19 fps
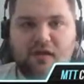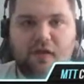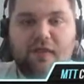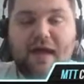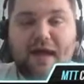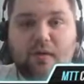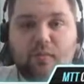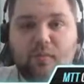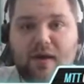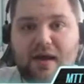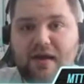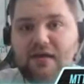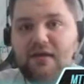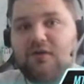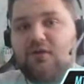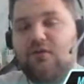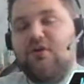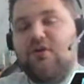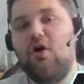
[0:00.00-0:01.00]
That way,
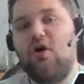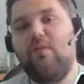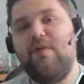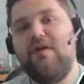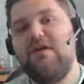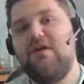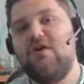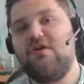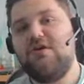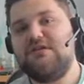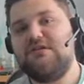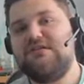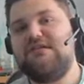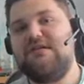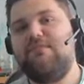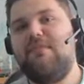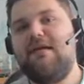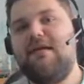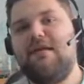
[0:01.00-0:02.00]
you can already earn
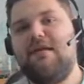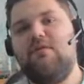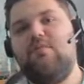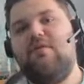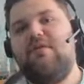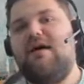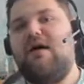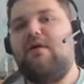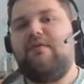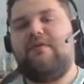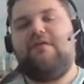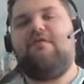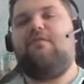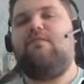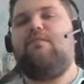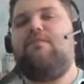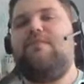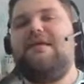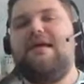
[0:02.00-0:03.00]
some money without
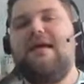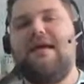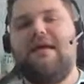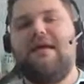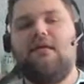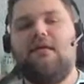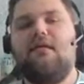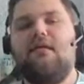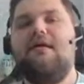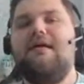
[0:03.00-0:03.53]
even being